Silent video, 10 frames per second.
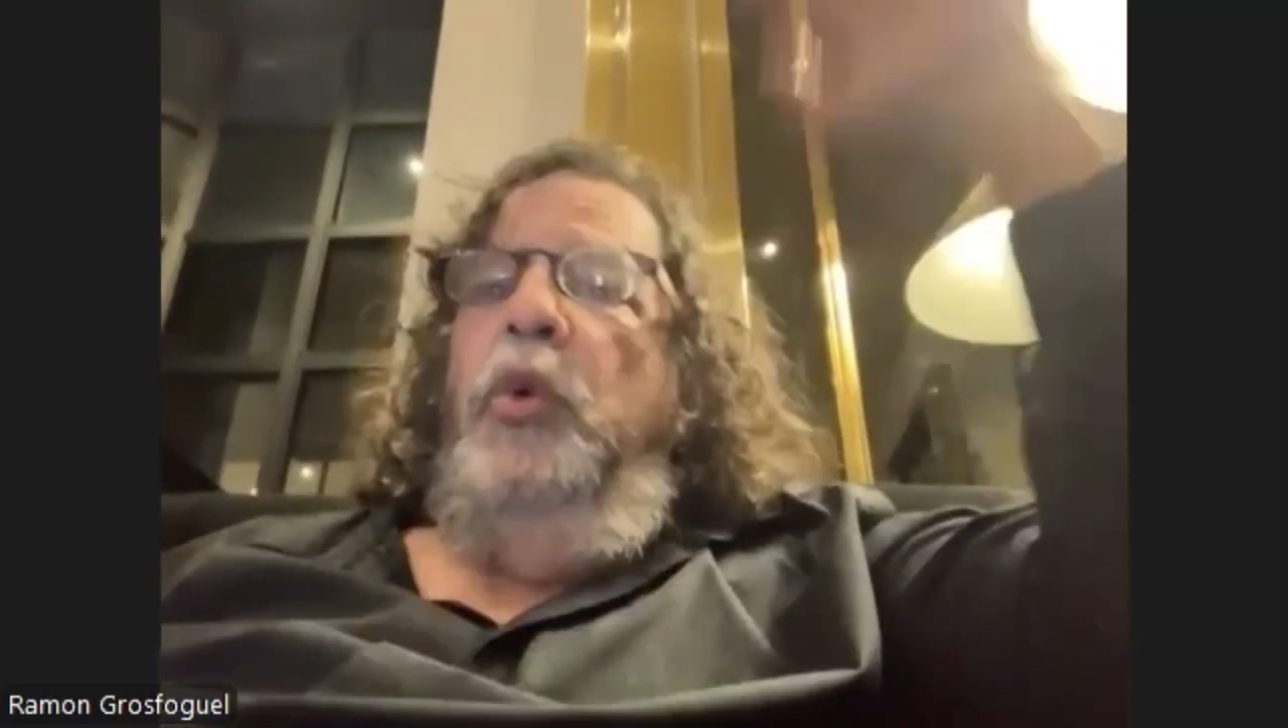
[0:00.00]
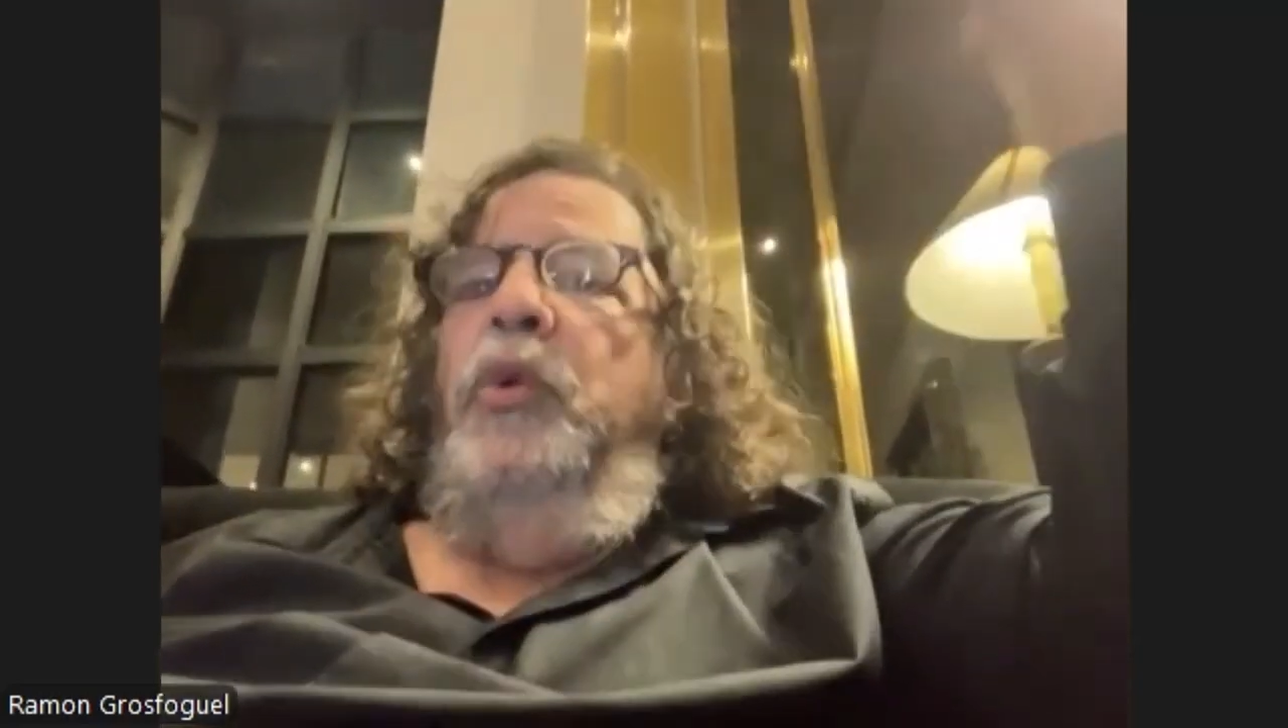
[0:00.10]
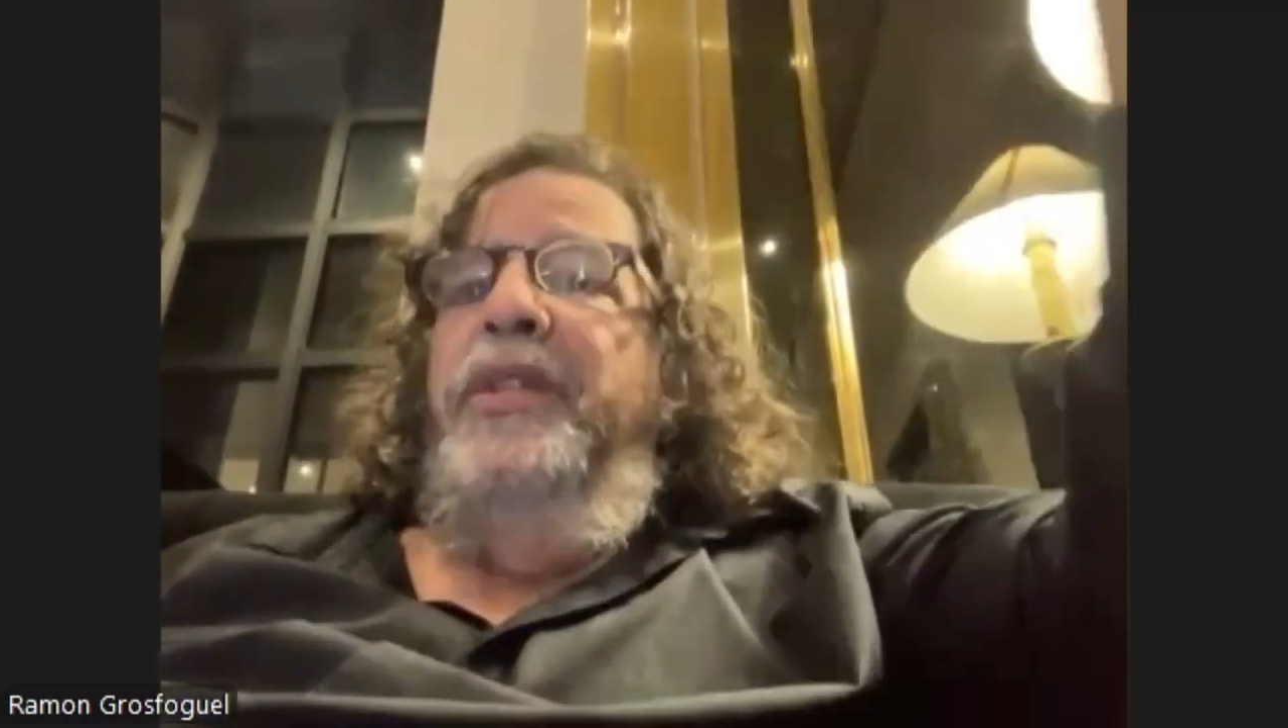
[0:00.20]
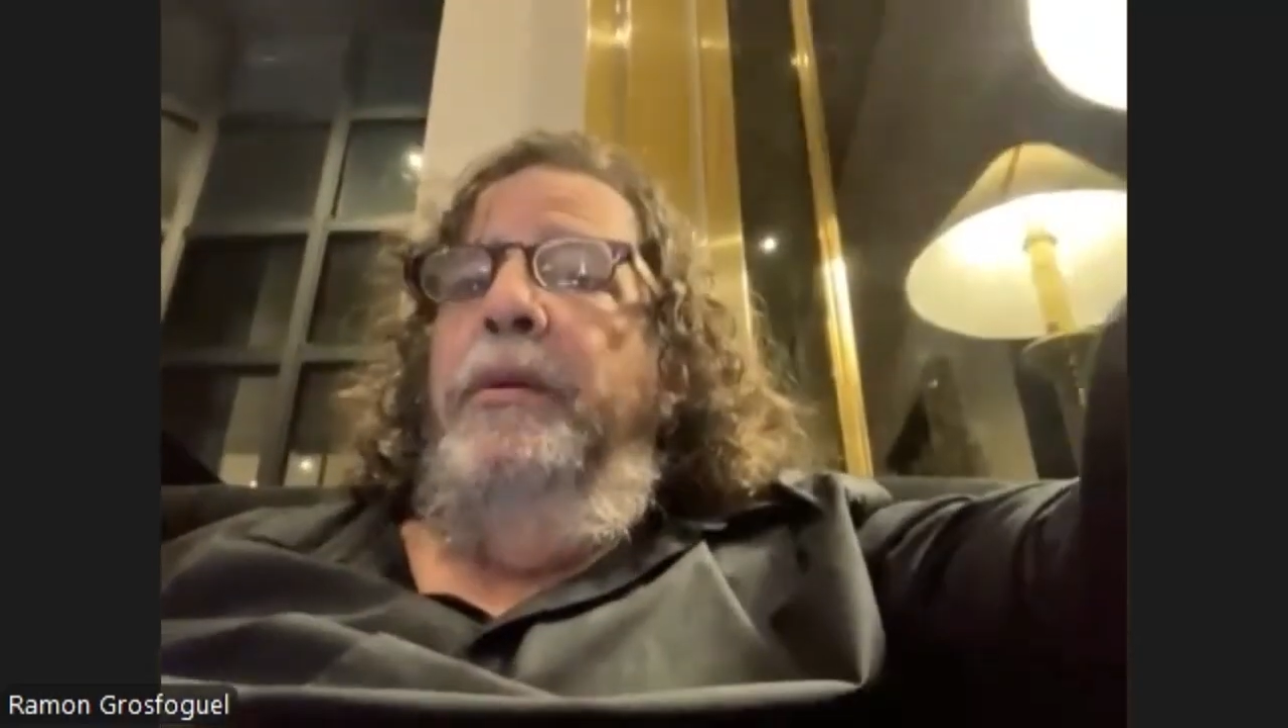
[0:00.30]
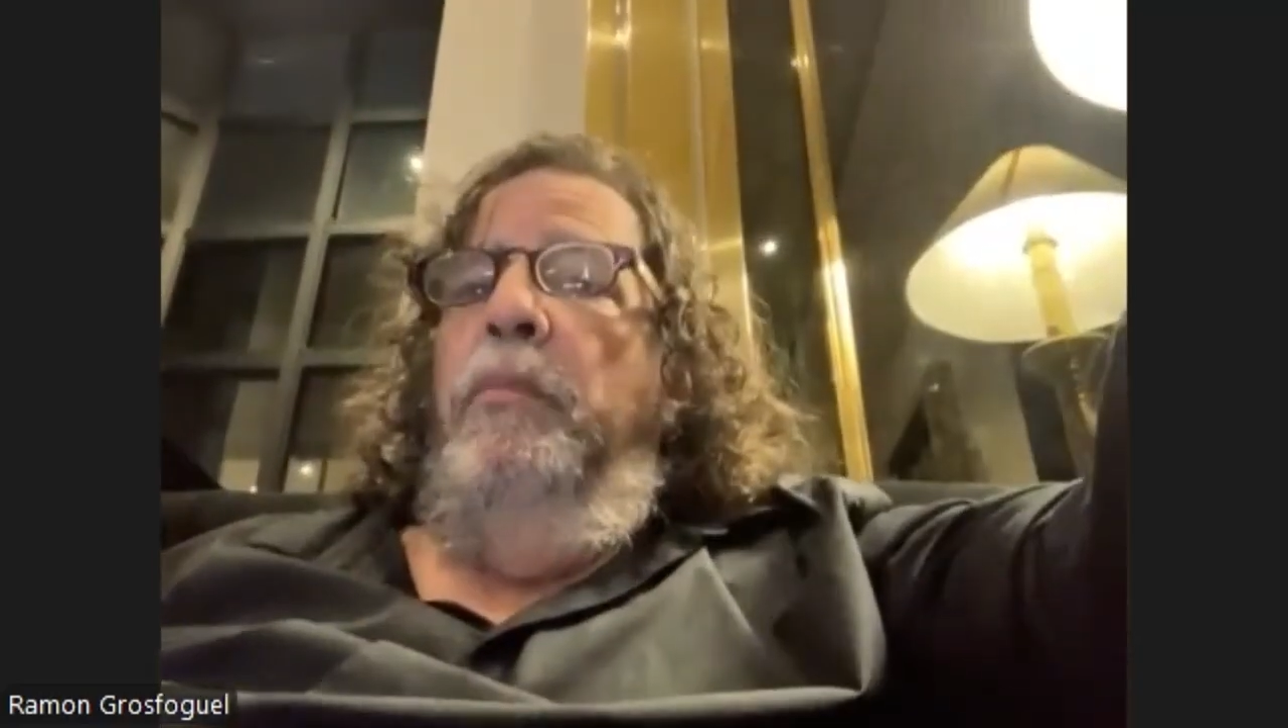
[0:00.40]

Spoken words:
could see in